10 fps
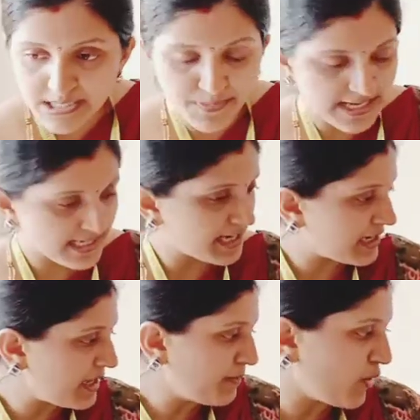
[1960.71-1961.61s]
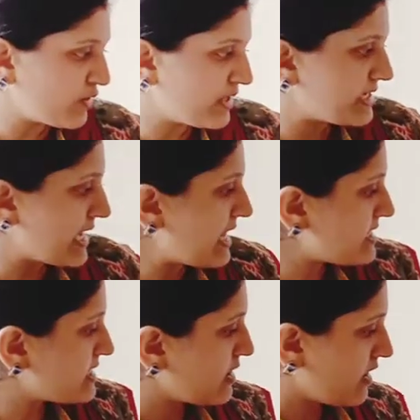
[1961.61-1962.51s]
is present in both the
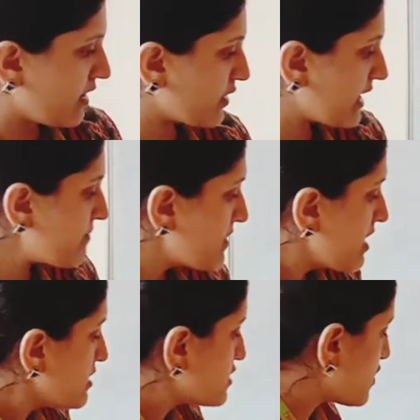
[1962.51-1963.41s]
cells. Okay, so